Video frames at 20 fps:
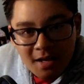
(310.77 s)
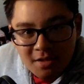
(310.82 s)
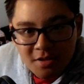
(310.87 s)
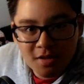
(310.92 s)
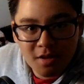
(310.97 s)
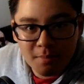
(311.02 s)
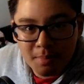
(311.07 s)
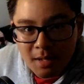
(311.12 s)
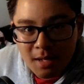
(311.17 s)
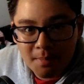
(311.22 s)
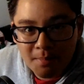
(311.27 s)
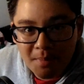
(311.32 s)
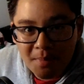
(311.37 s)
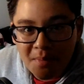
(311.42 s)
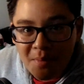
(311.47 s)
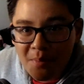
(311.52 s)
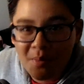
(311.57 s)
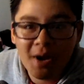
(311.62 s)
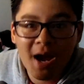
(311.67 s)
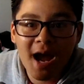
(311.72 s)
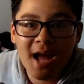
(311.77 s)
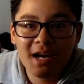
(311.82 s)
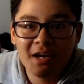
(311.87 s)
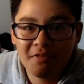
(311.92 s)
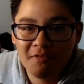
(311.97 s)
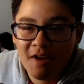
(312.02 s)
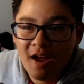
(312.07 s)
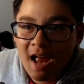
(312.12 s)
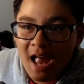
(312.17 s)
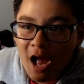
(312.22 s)
the people who kind
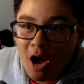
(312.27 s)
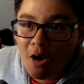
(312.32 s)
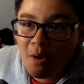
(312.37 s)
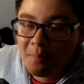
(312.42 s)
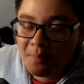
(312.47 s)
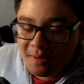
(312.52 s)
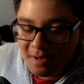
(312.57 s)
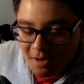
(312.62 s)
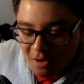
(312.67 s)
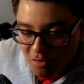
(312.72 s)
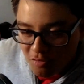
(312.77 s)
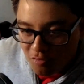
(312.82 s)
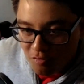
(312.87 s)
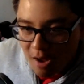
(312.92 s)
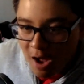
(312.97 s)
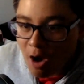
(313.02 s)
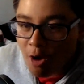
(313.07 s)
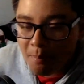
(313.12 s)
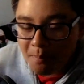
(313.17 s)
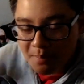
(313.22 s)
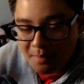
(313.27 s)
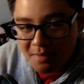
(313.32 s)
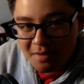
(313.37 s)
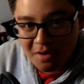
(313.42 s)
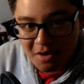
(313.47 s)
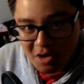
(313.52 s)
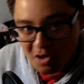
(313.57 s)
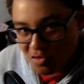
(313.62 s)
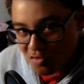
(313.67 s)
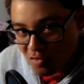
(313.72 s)
of helped
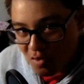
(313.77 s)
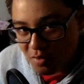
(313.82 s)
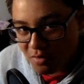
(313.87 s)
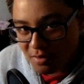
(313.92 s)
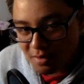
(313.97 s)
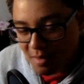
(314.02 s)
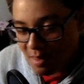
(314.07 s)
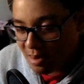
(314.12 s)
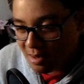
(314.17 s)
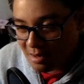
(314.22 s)
you grow.